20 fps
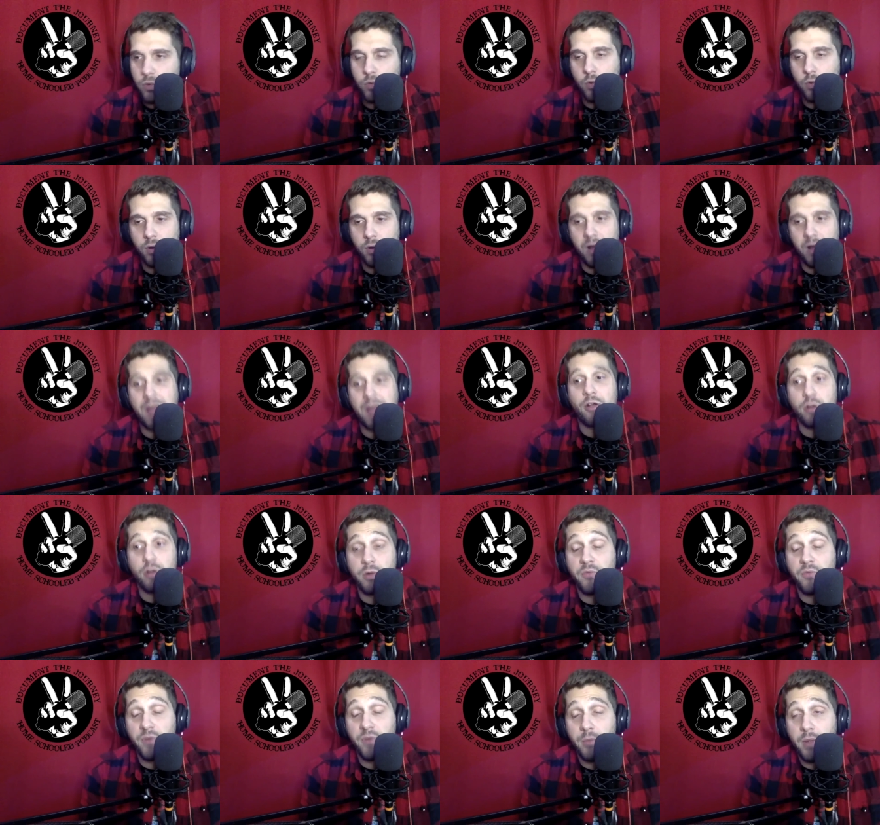where I
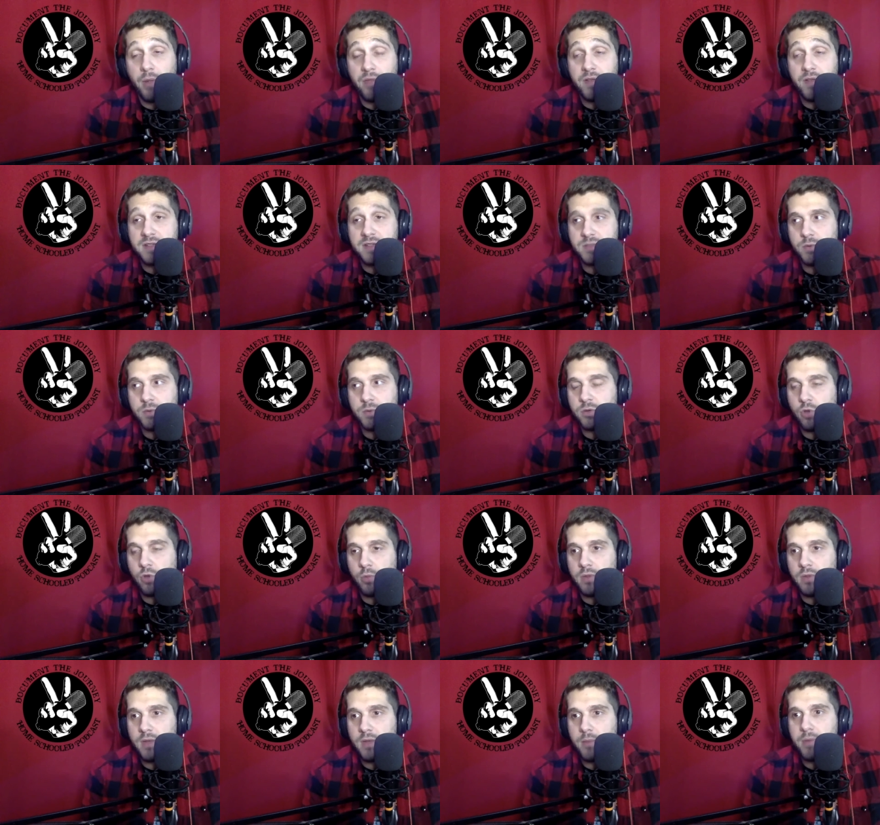heard it from, but I think someone
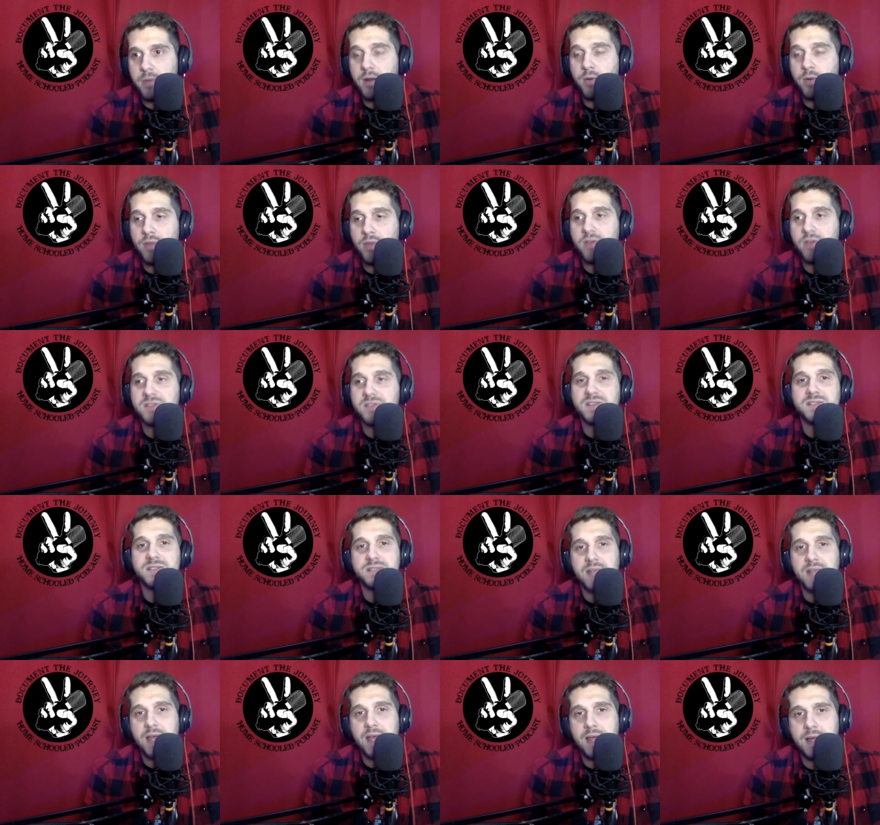told me that. But anyway, there's a
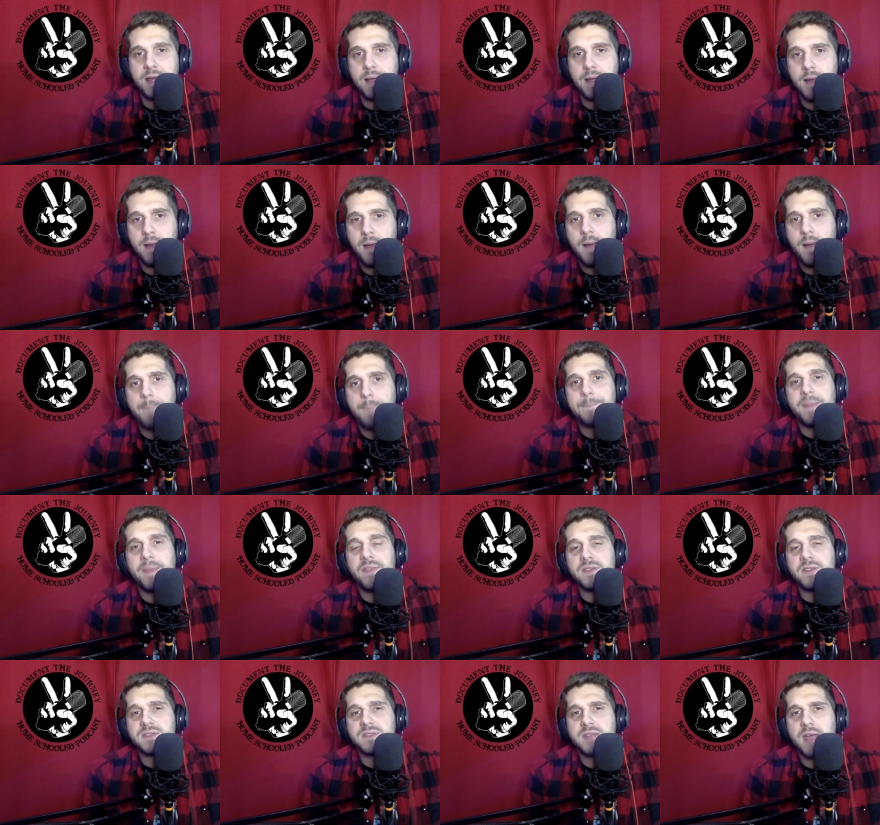saying
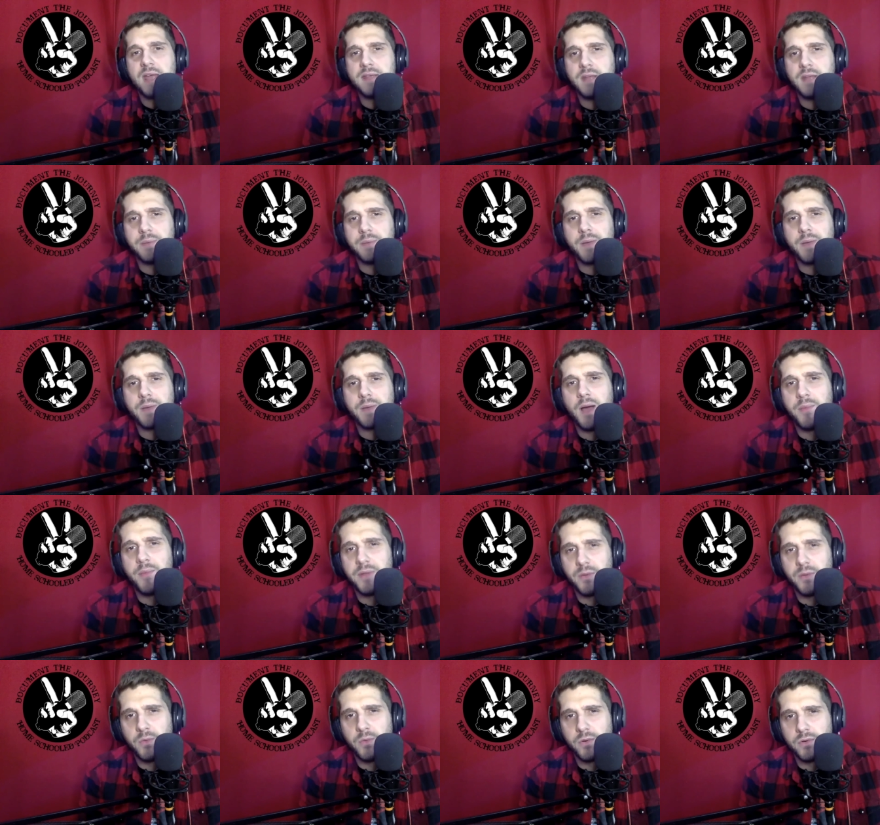in the stand-up
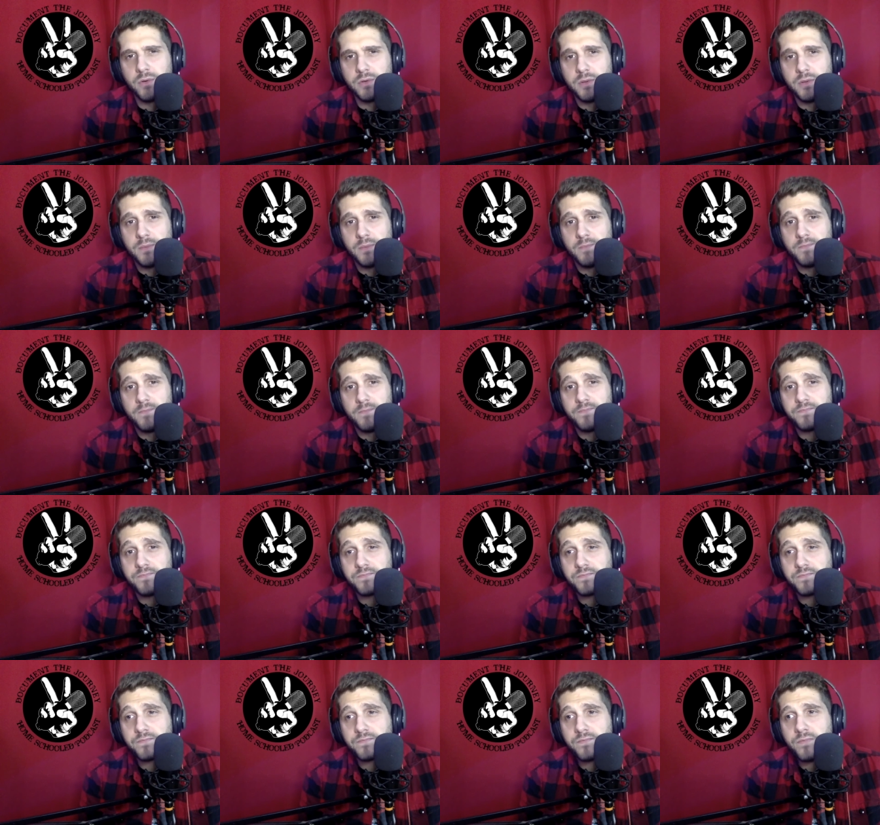comedy world,
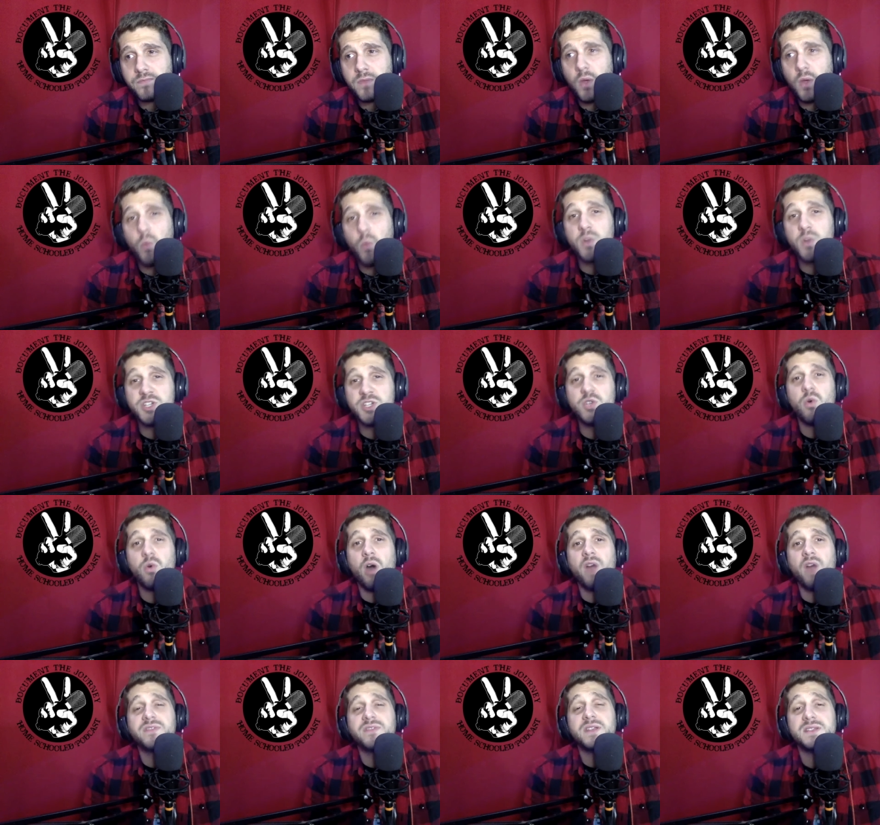which you
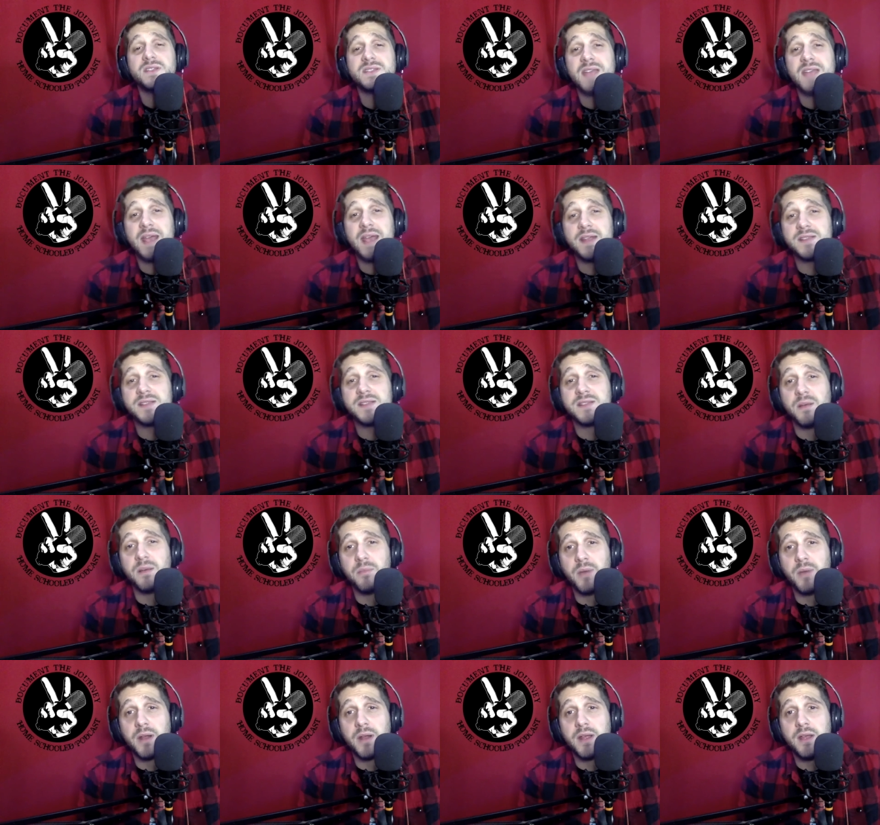often say to
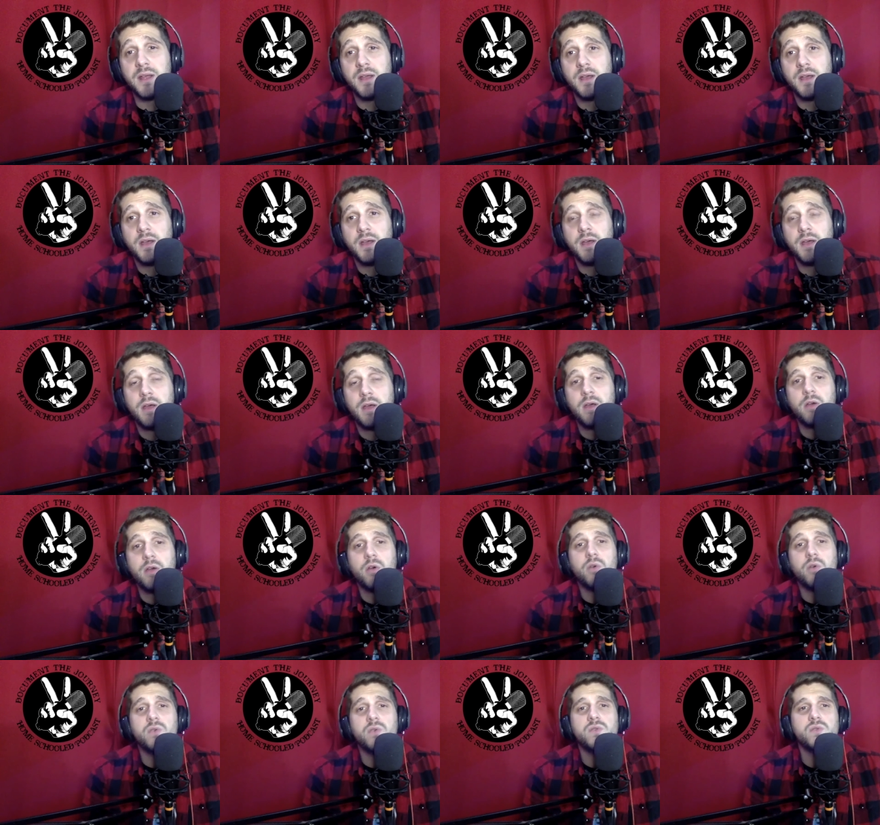somebody
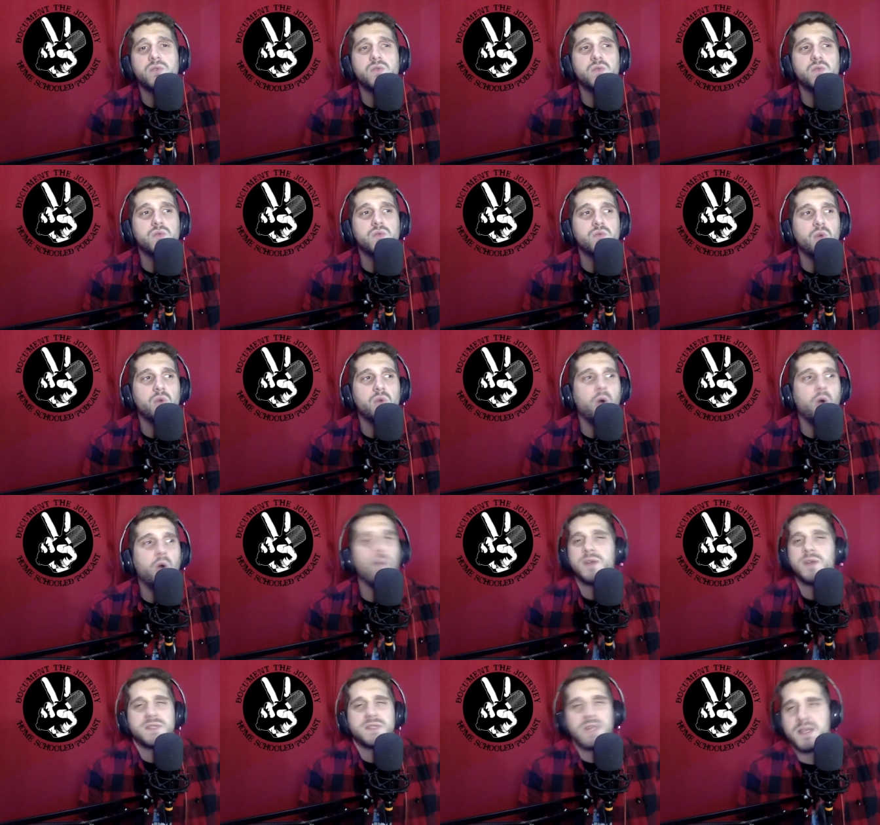who
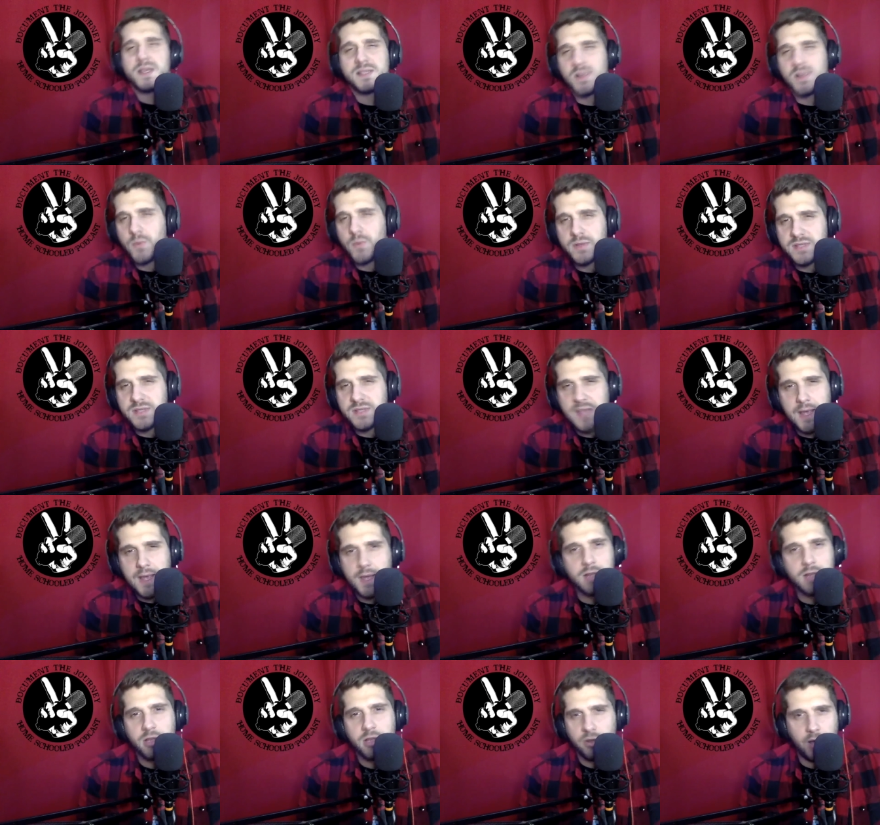always thinks someone's
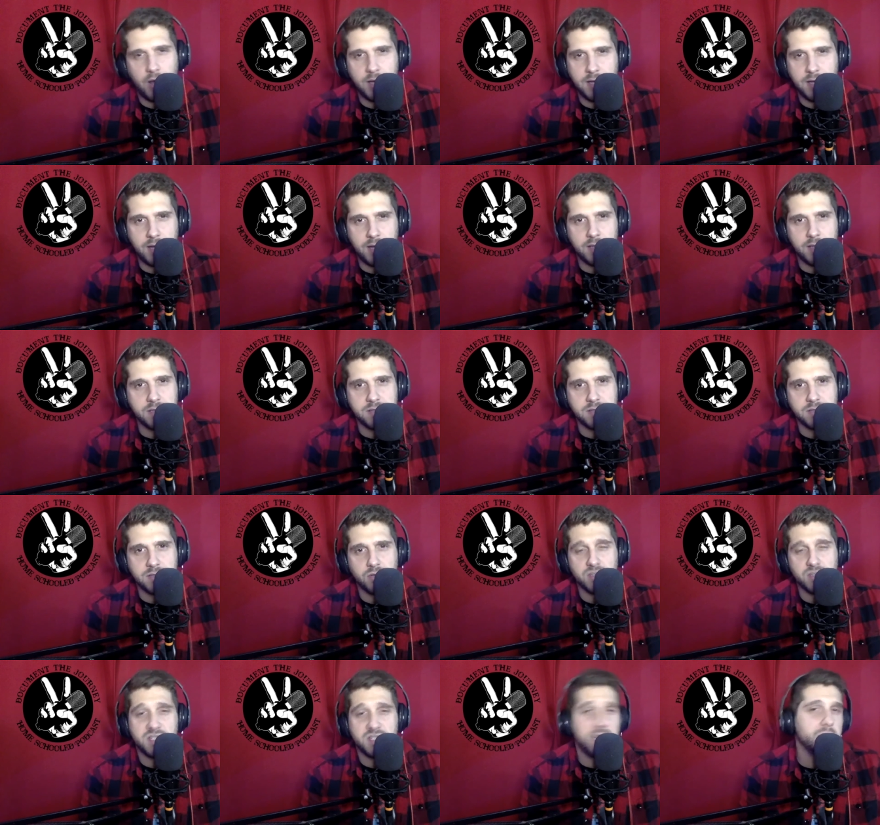taking their ideas
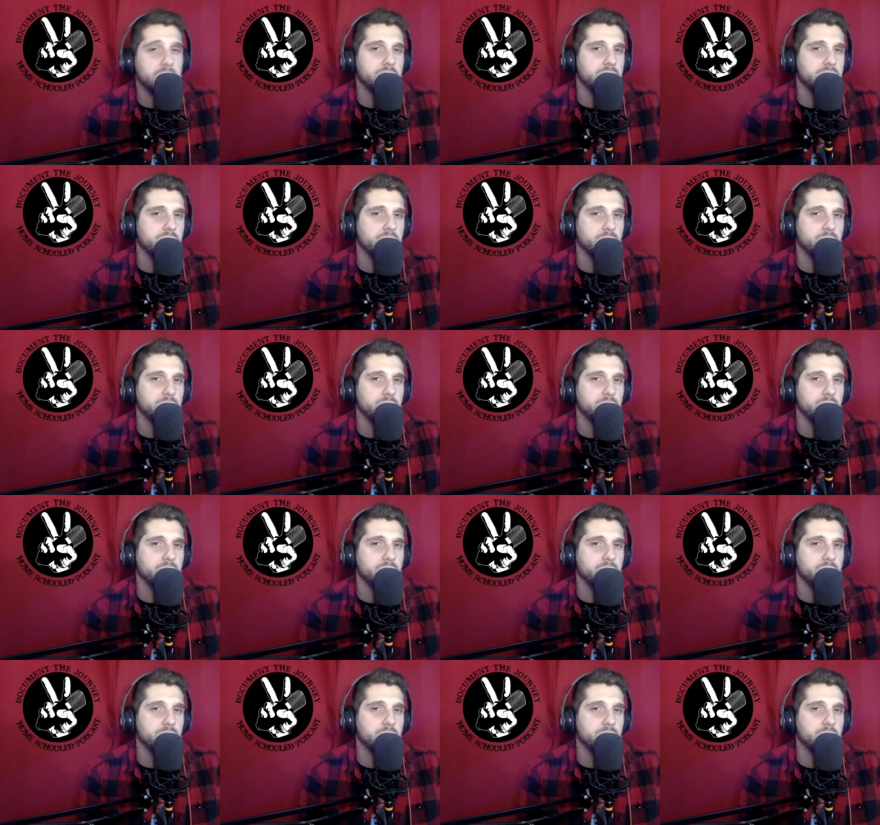or stealing